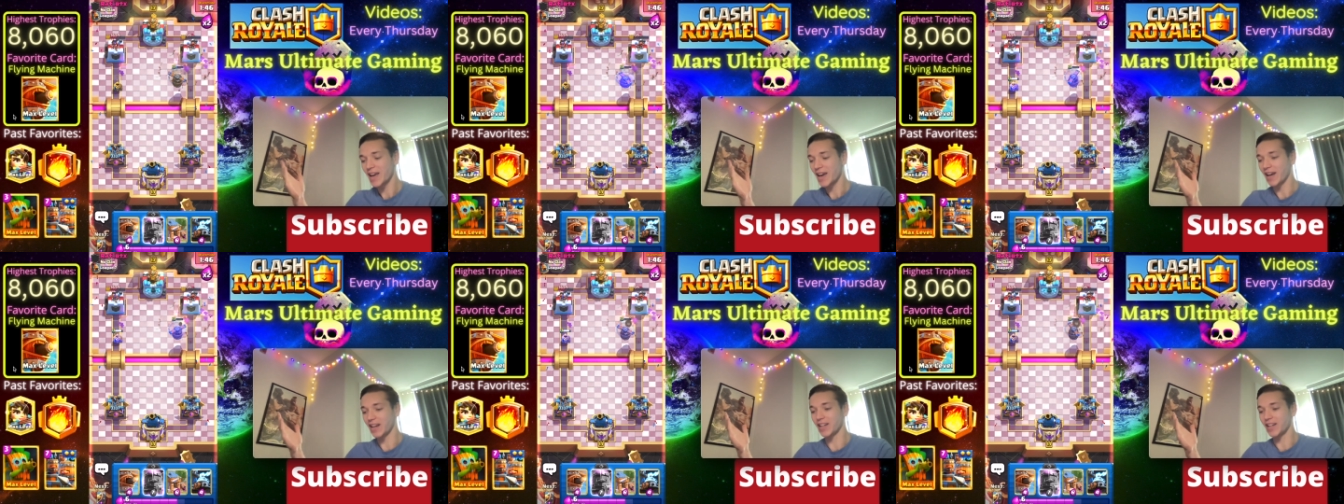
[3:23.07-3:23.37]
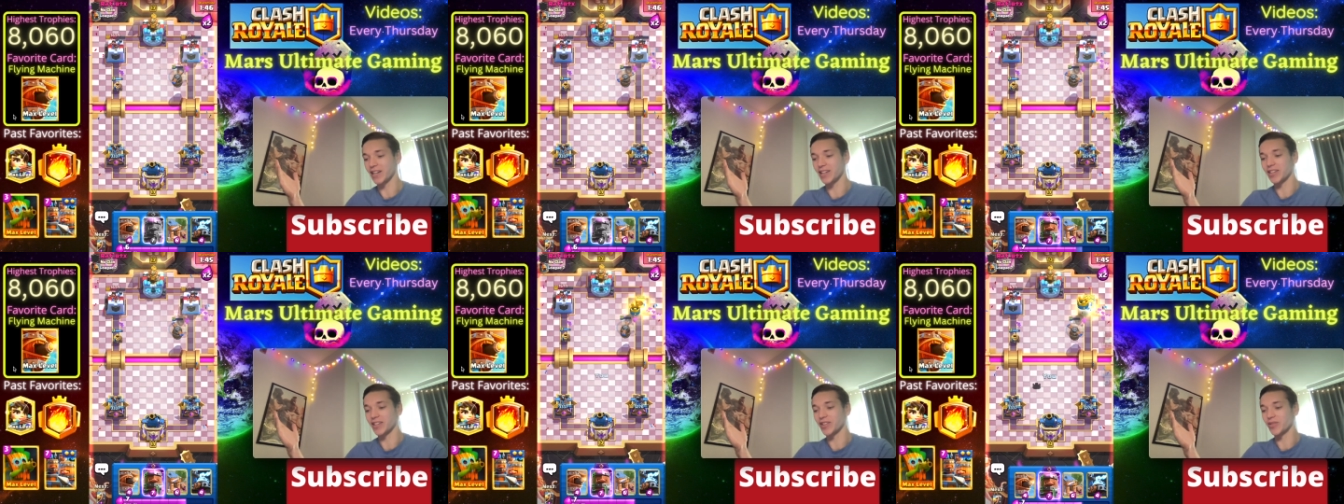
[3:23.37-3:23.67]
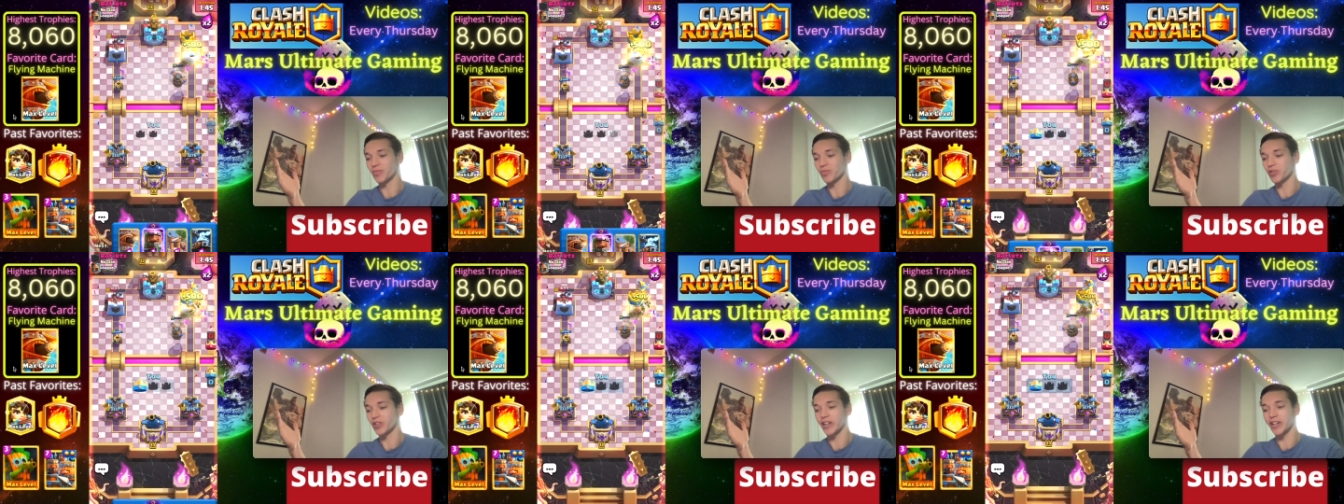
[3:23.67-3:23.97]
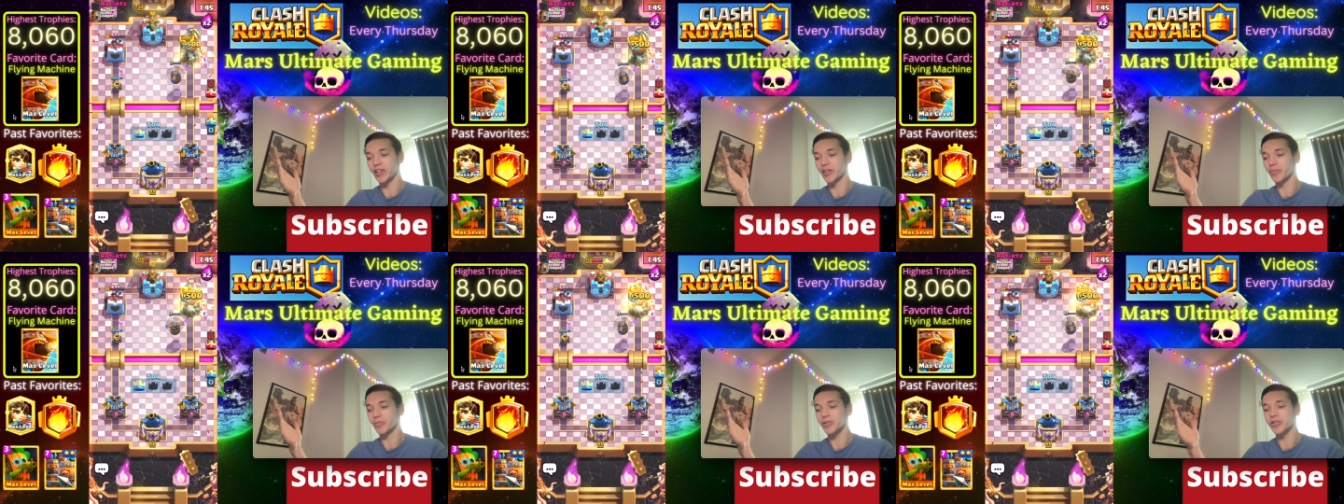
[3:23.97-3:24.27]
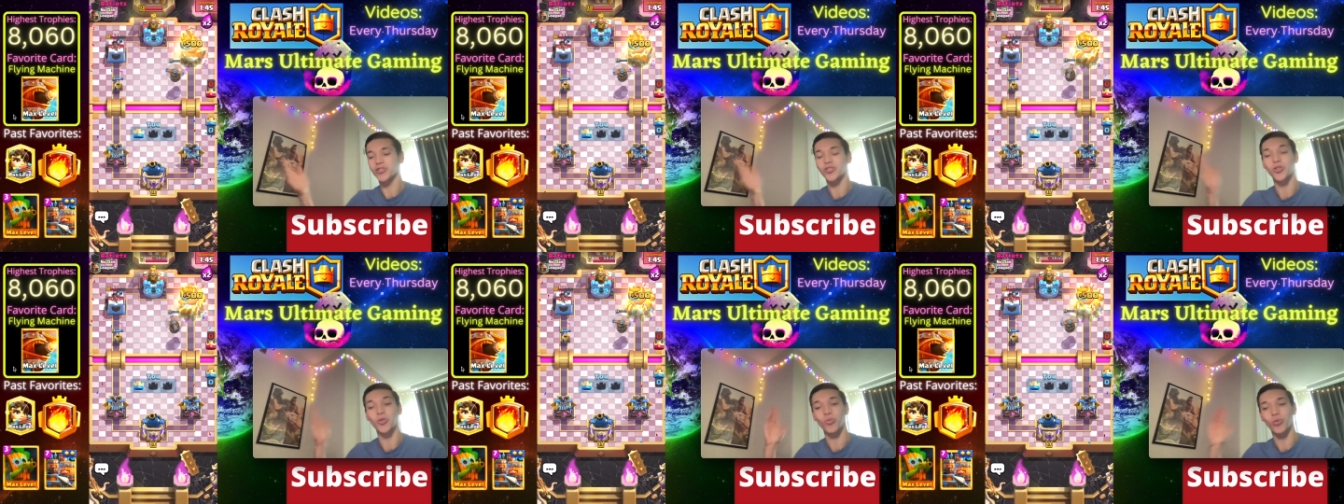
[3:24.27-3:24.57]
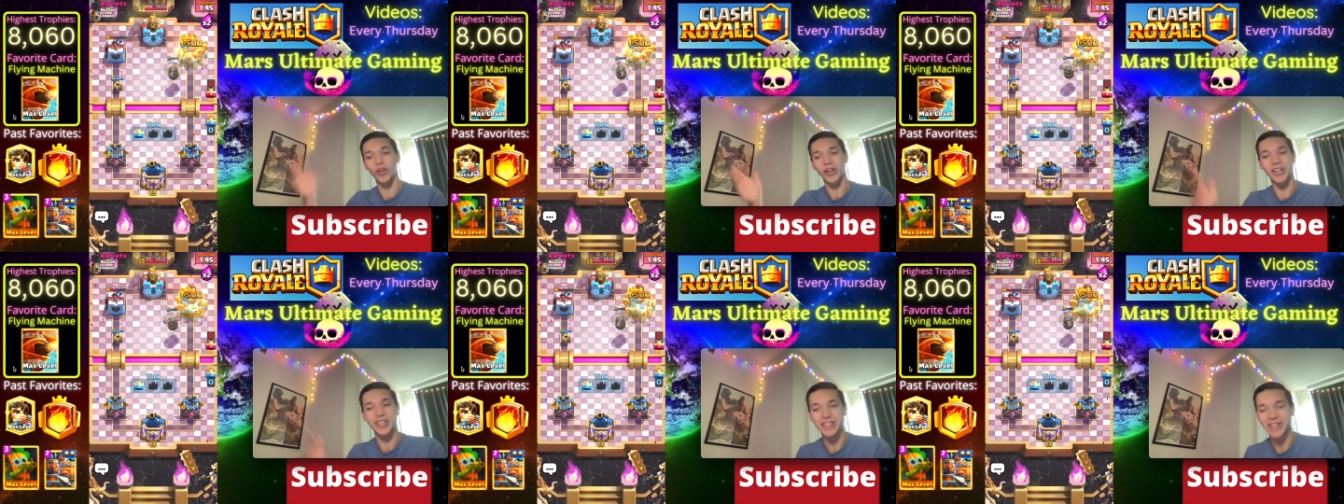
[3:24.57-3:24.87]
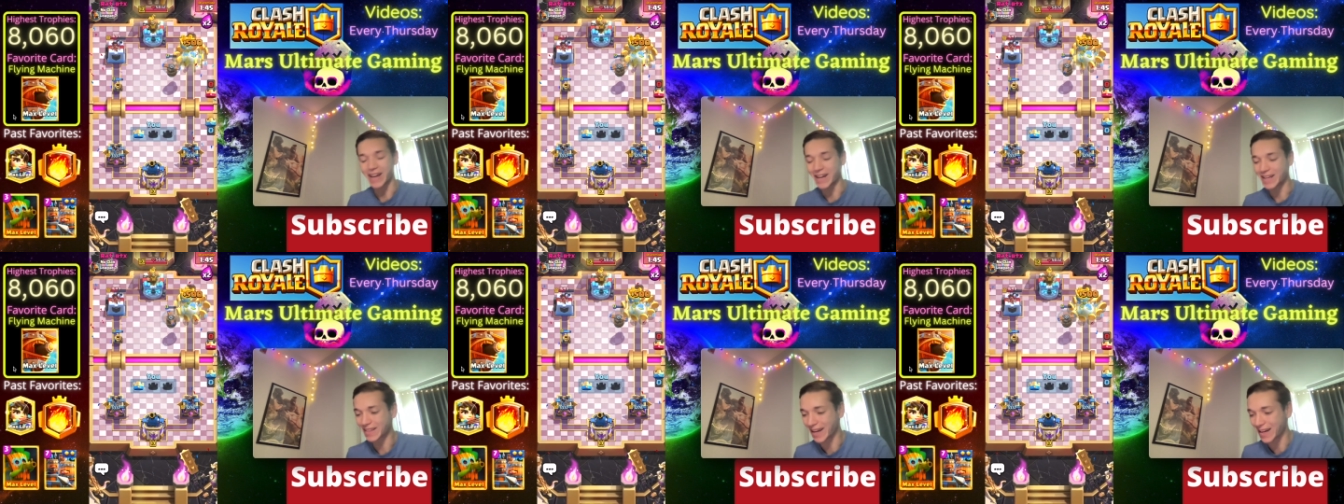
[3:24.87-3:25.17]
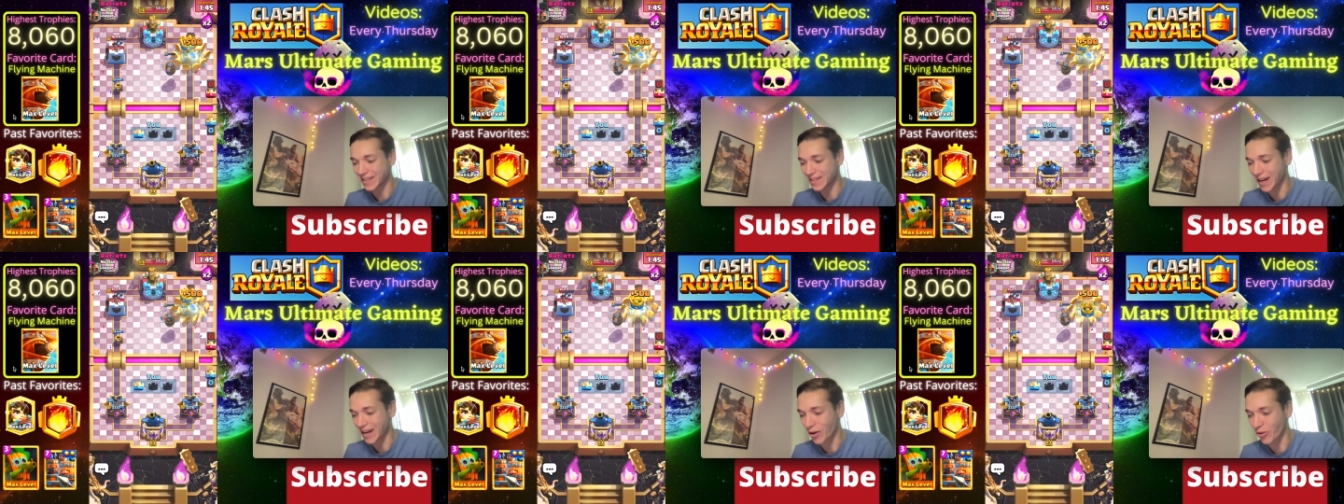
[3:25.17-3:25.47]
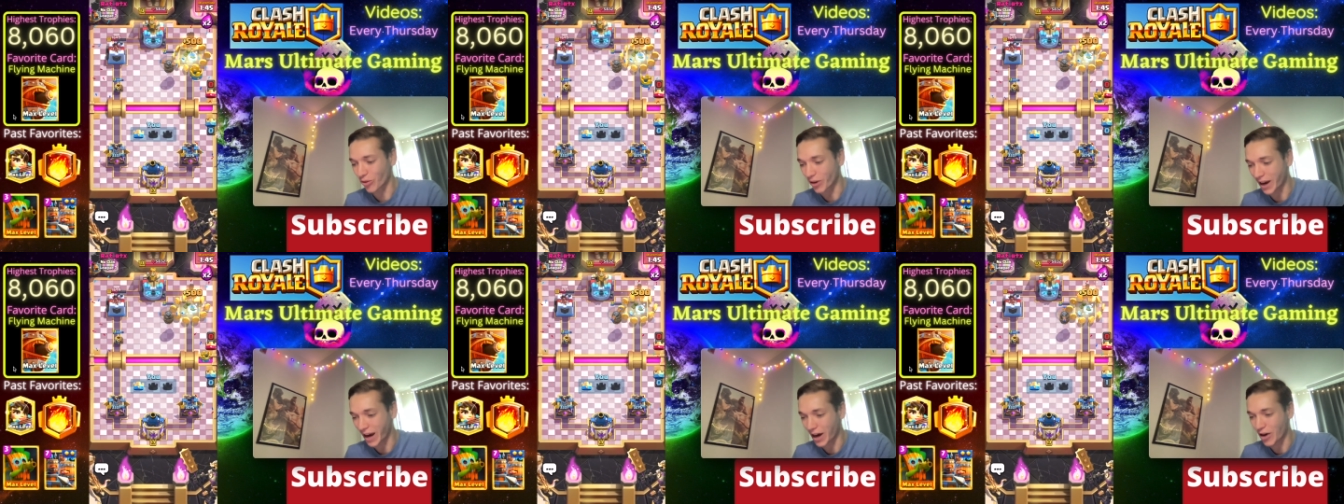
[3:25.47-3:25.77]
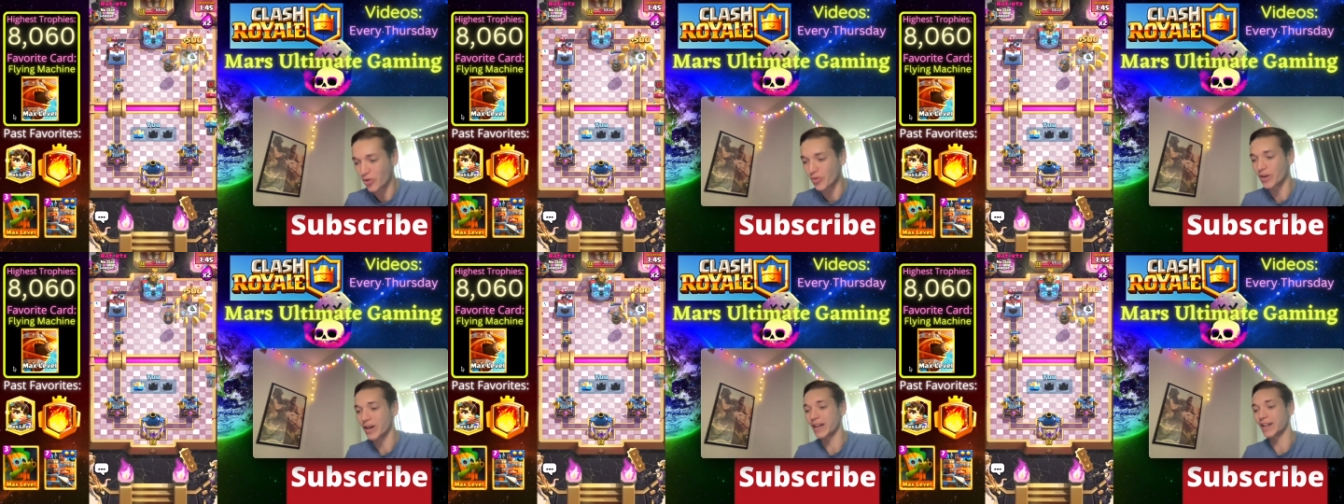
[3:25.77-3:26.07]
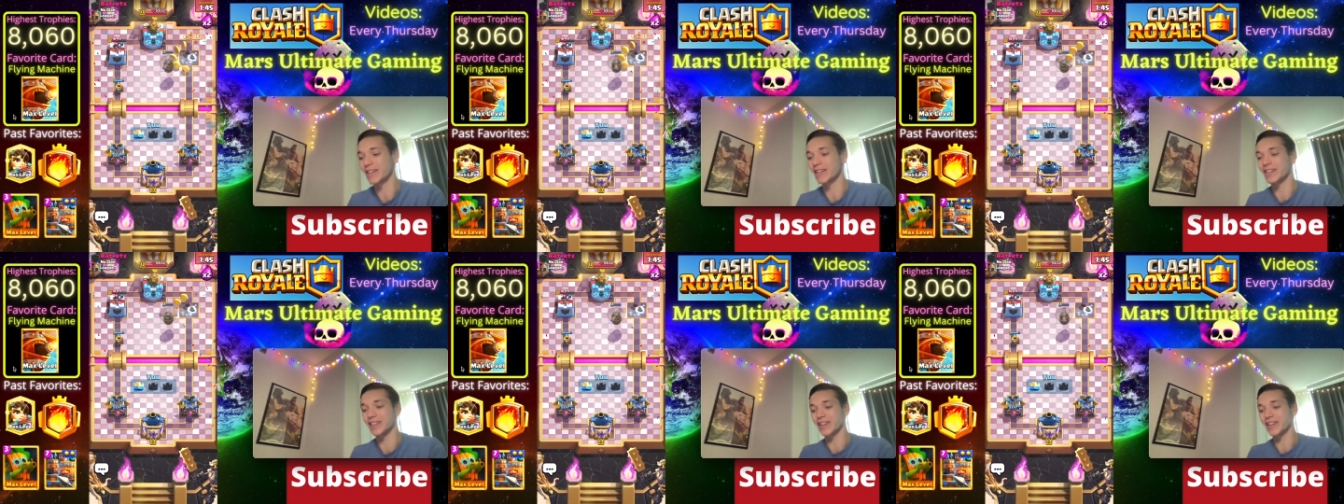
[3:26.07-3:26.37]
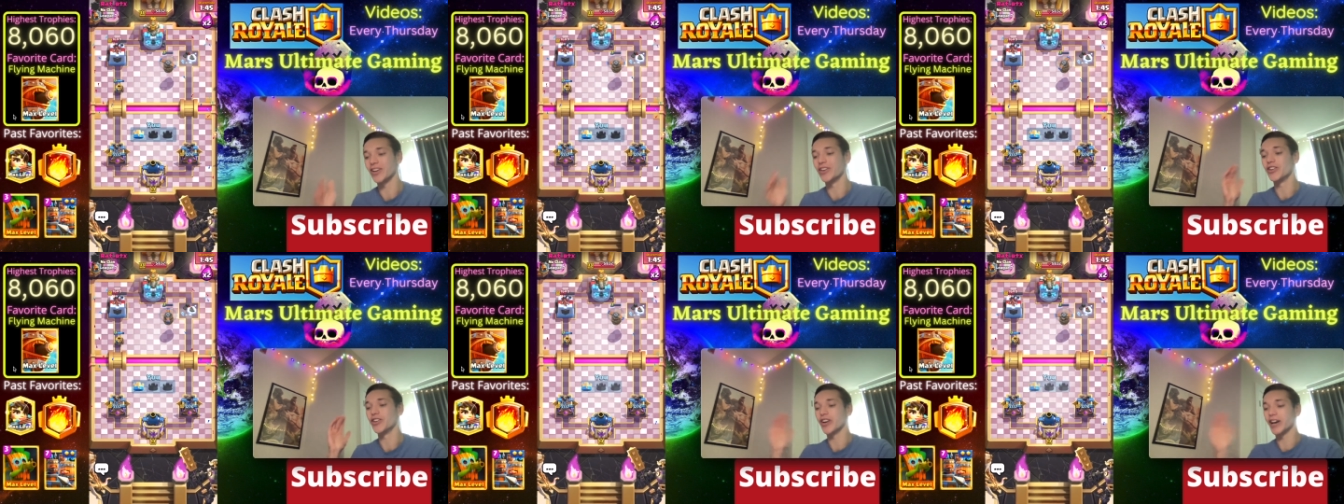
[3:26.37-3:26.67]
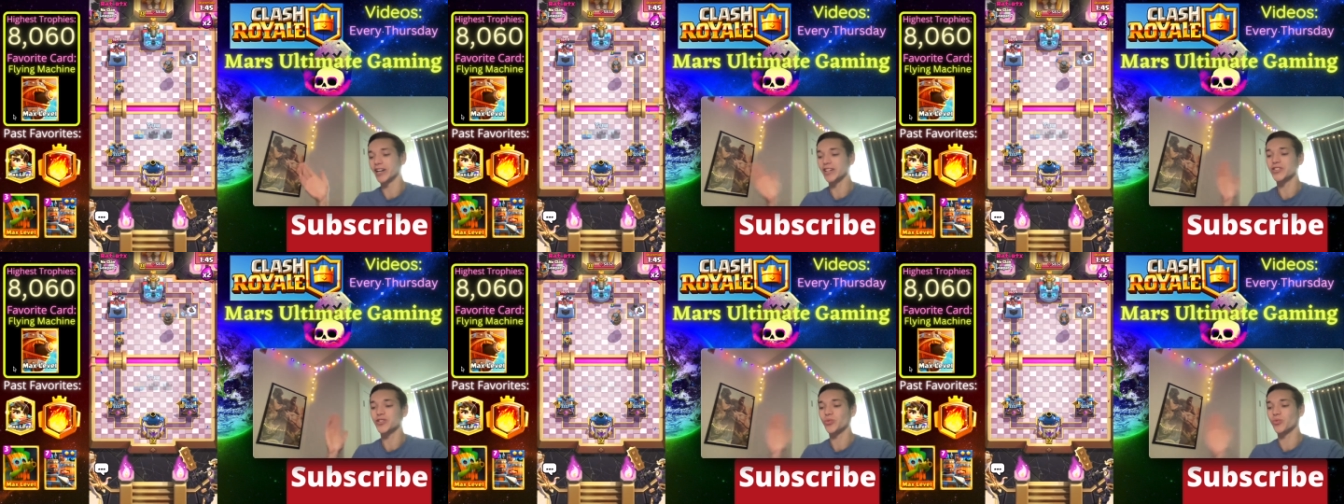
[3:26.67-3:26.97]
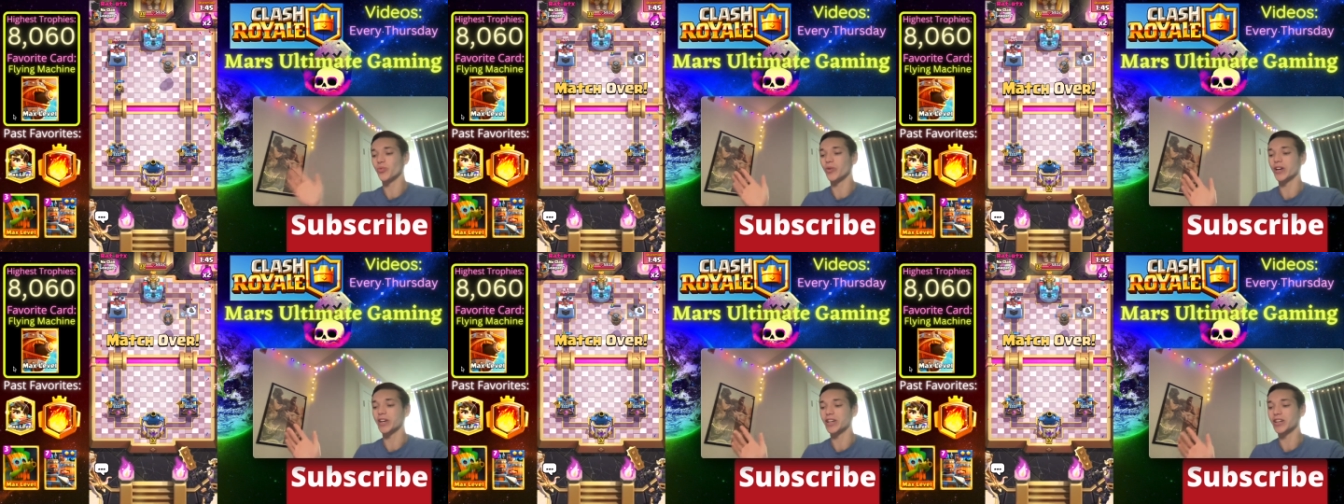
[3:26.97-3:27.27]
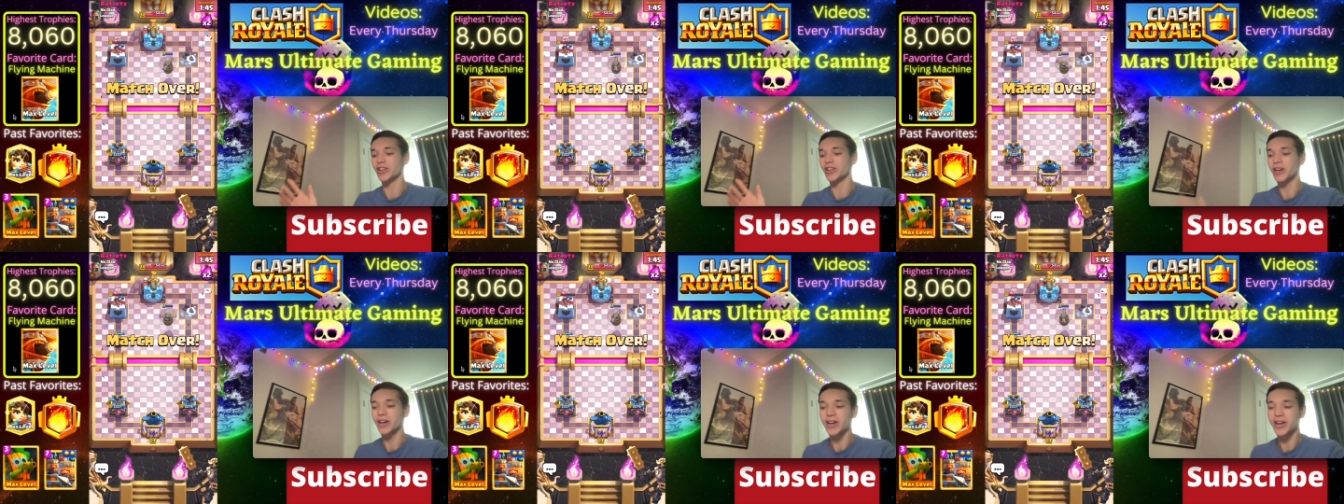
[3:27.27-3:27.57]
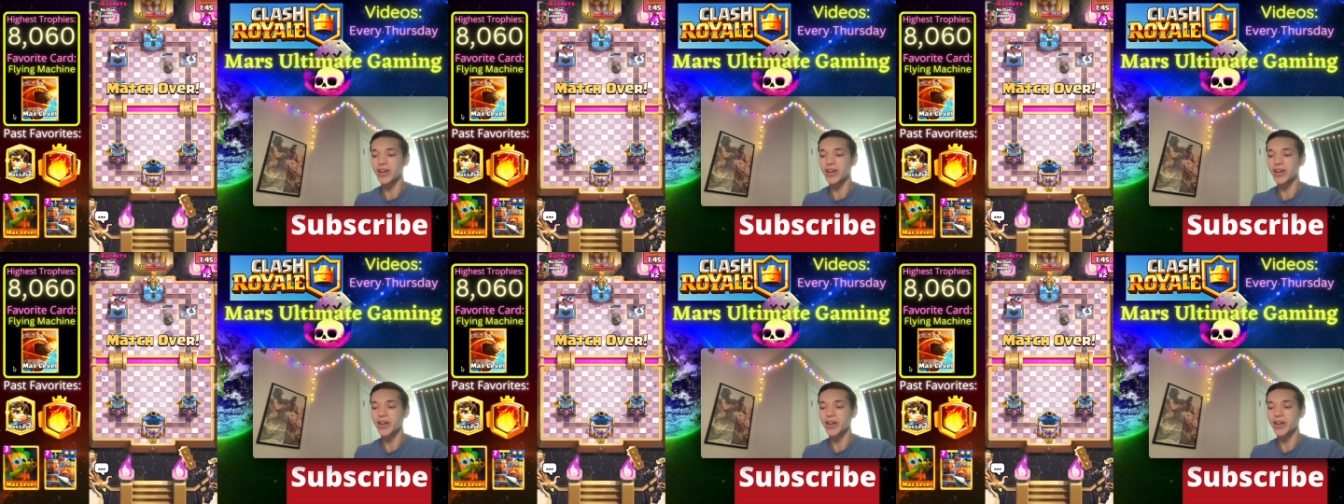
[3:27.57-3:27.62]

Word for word: And yeah, he didn't play him, so we're going to take that tower out and get a nice win